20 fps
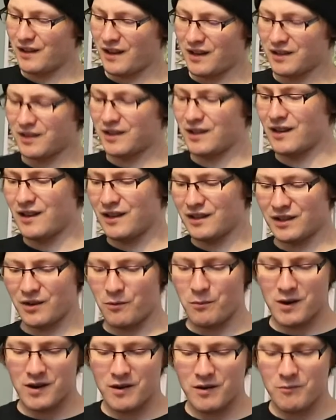That's
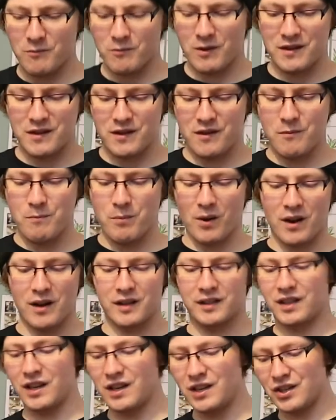so when you buy
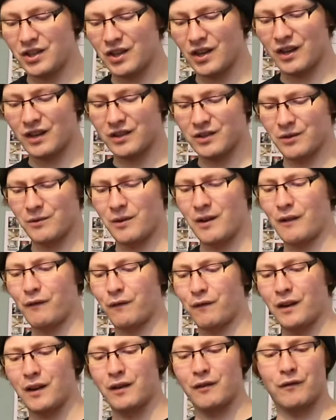a t-shirt or
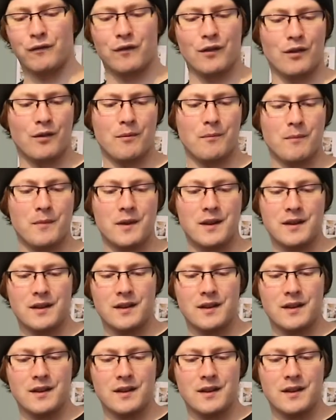anything from